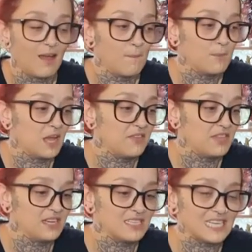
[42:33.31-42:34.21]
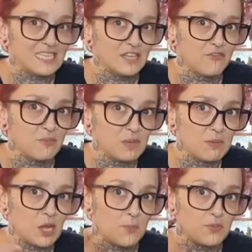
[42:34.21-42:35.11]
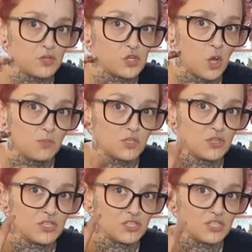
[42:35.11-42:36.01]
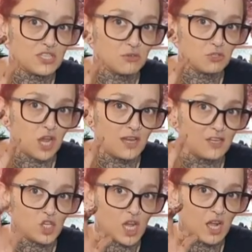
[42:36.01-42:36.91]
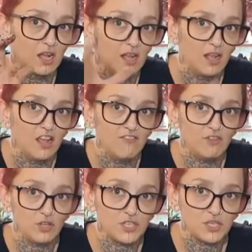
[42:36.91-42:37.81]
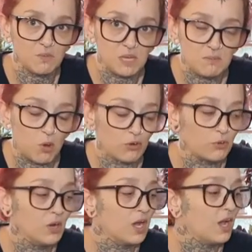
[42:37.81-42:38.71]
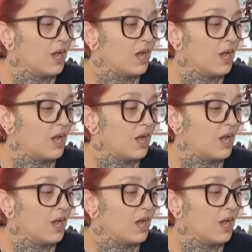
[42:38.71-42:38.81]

um, and then it's easier for me to pick up at the shops because it's this little tiny jar versus a big bottle.